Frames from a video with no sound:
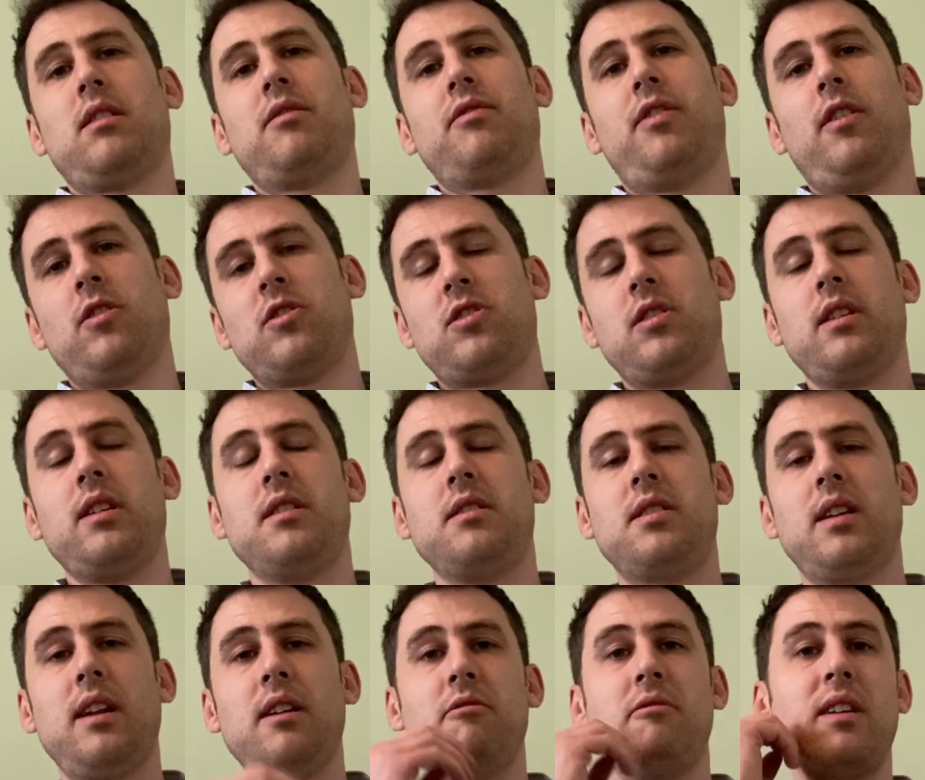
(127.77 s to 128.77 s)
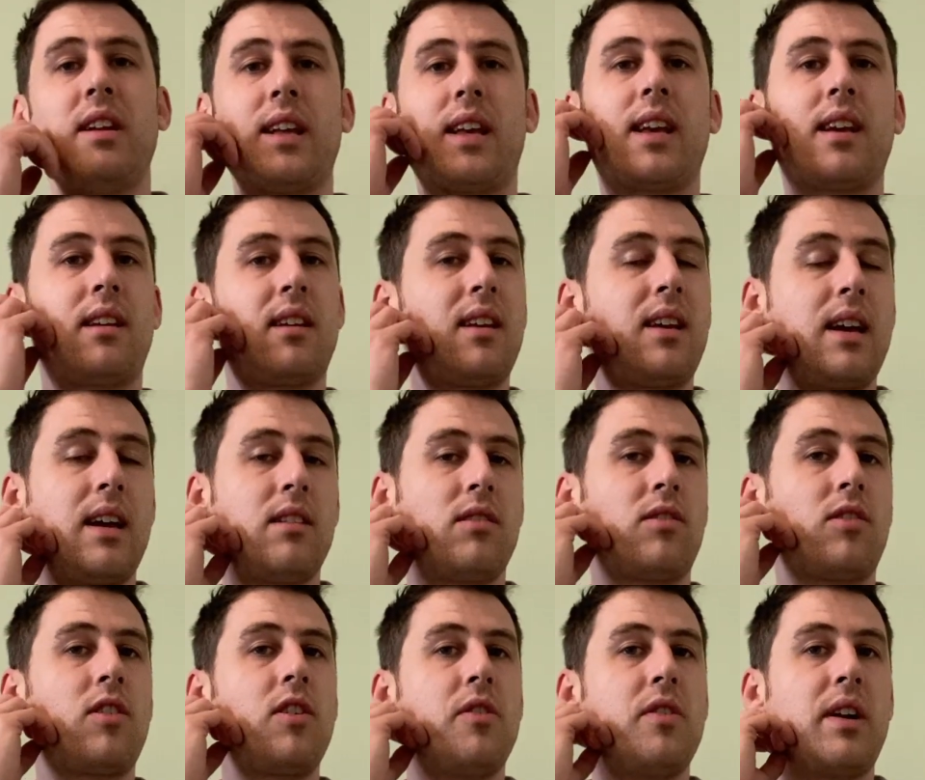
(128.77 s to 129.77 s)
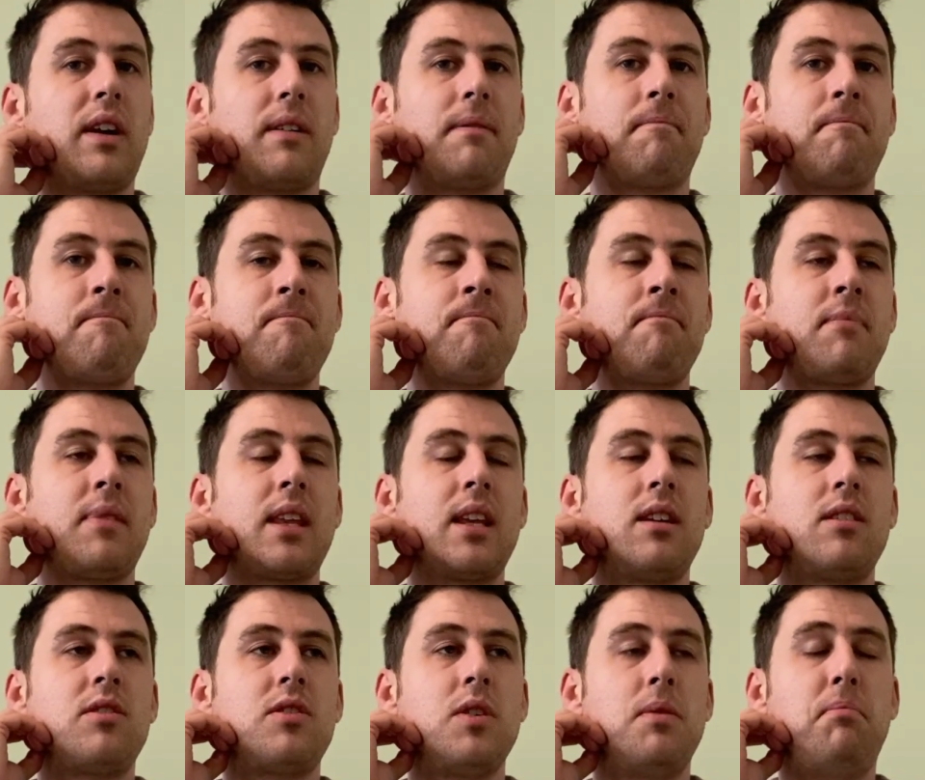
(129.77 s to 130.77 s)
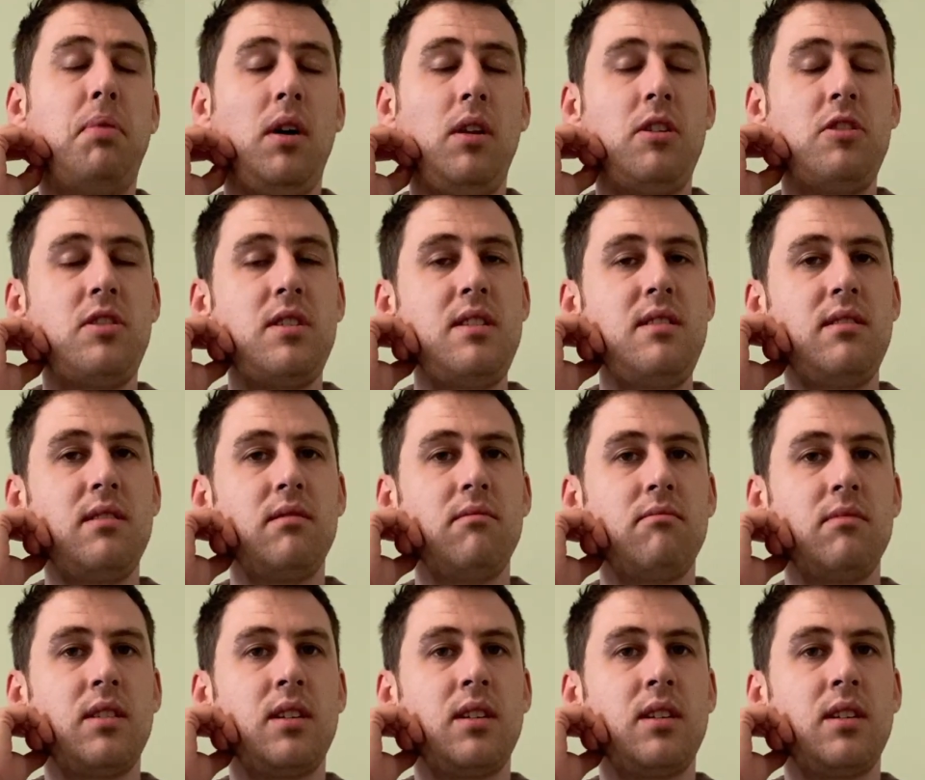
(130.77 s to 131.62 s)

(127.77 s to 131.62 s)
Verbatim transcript: unfortunately, until it really gets going. So apologies,